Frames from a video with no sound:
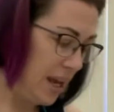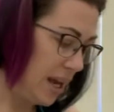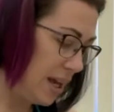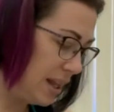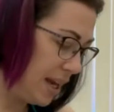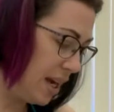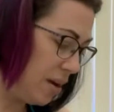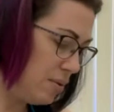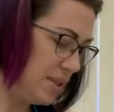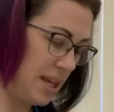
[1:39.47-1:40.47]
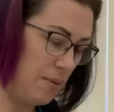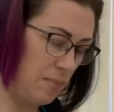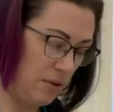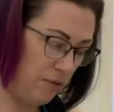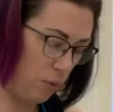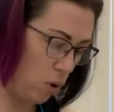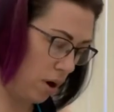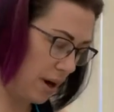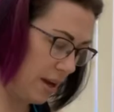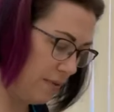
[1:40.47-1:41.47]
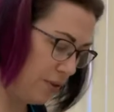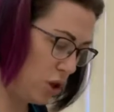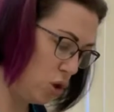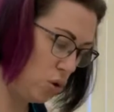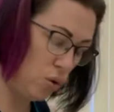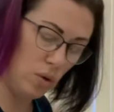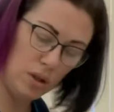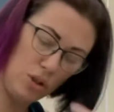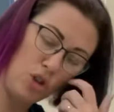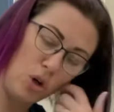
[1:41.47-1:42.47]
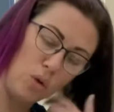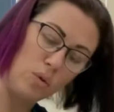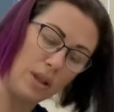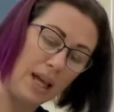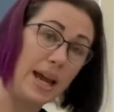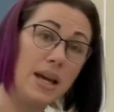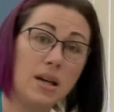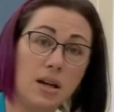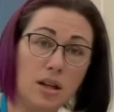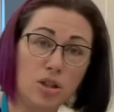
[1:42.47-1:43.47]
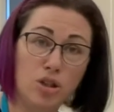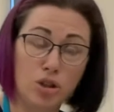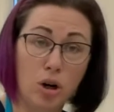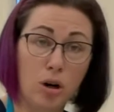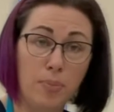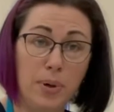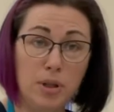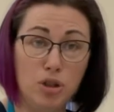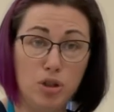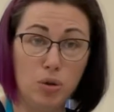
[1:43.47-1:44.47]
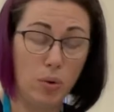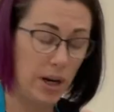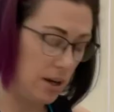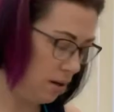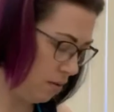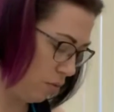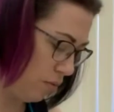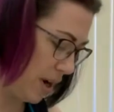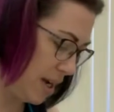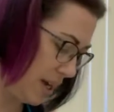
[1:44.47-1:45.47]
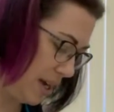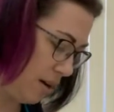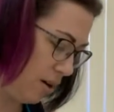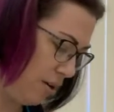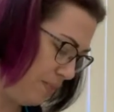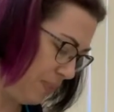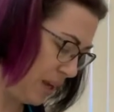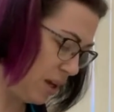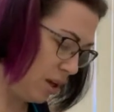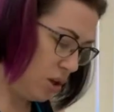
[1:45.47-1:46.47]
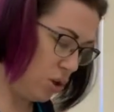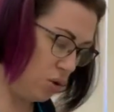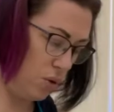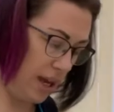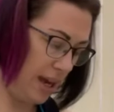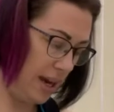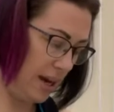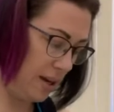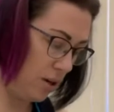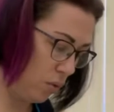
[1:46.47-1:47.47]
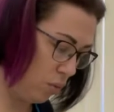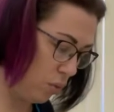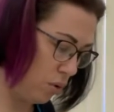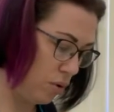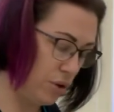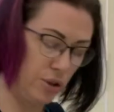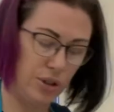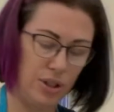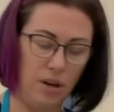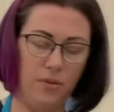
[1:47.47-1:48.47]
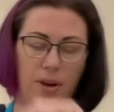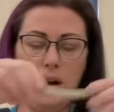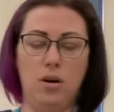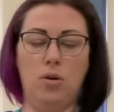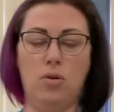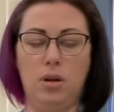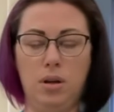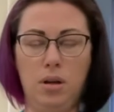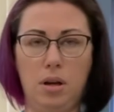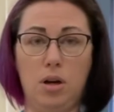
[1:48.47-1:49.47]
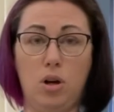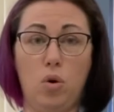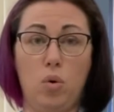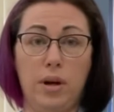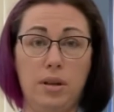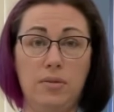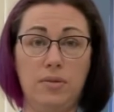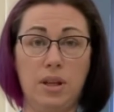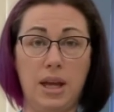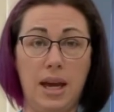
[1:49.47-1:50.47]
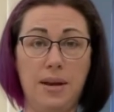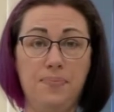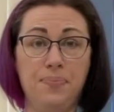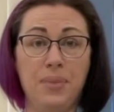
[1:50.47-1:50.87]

And like I was saying before, if you don't like a sharp join right here, you can roll yourself out a coil of clay,